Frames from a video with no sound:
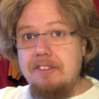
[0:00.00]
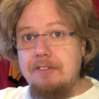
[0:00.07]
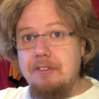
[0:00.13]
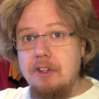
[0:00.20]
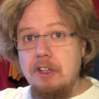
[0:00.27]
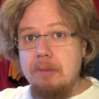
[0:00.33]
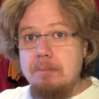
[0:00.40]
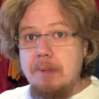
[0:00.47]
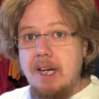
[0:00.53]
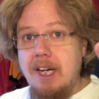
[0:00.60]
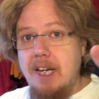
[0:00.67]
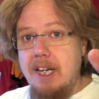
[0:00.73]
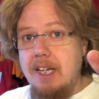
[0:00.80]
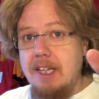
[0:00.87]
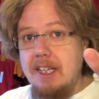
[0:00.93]
followed
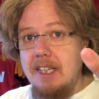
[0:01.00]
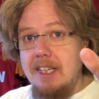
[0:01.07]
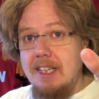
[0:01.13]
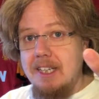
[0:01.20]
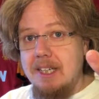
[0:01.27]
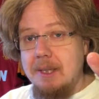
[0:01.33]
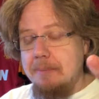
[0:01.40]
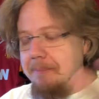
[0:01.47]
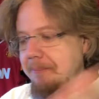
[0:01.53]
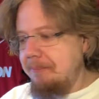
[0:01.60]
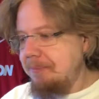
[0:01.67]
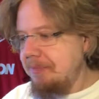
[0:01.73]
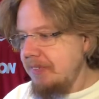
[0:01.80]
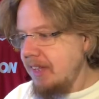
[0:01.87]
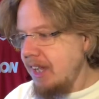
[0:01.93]
by
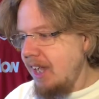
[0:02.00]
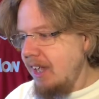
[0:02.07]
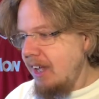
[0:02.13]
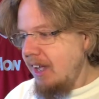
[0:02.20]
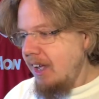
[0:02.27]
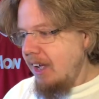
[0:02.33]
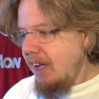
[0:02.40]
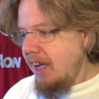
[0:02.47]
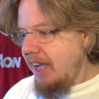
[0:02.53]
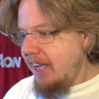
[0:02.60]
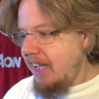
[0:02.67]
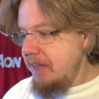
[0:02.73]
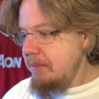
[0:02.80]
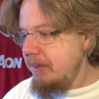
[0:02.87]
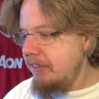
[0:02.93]
um,
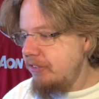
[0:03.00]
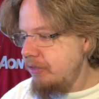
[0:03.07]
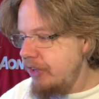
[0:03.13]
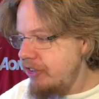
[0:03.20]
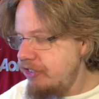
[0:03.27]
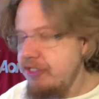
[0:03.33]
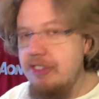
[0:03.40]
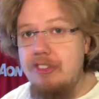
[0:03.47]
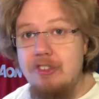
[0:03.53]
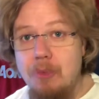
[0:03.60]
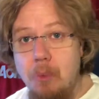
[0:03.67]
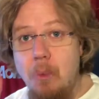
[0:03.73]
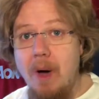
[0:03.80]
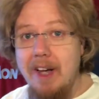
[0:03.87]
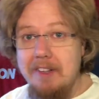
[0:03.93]
administration
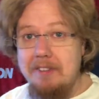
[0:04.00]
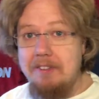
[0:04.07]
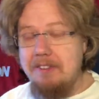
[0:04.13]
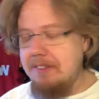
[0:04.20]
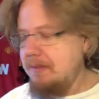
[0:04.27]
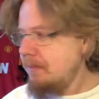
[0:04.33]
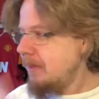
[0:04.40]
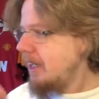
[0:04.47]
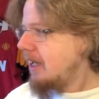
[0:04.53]
twice.